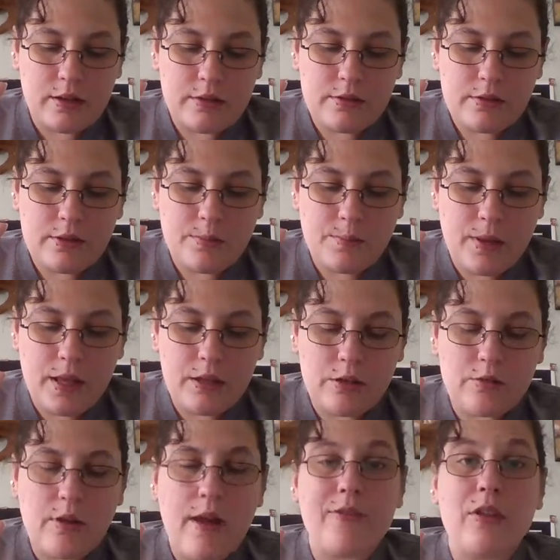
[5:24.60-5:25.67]

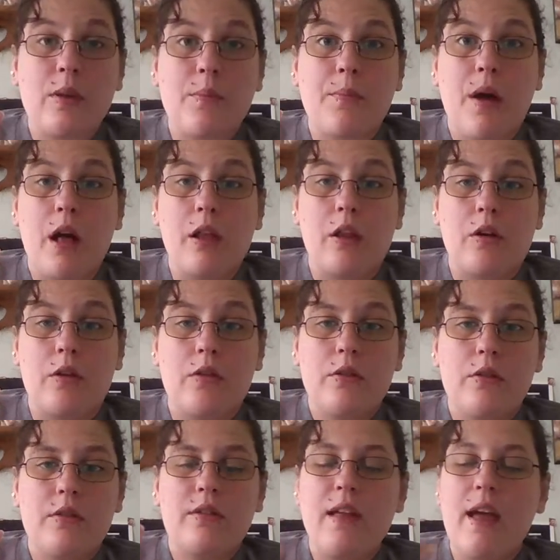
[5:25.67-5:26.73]
spacecraft Apollo.
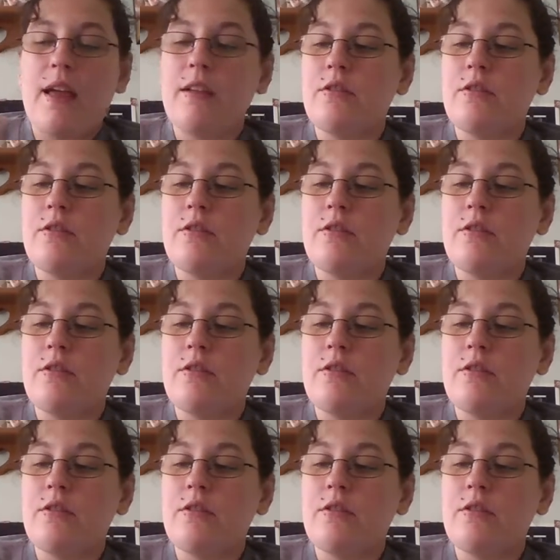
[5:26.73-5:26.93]
That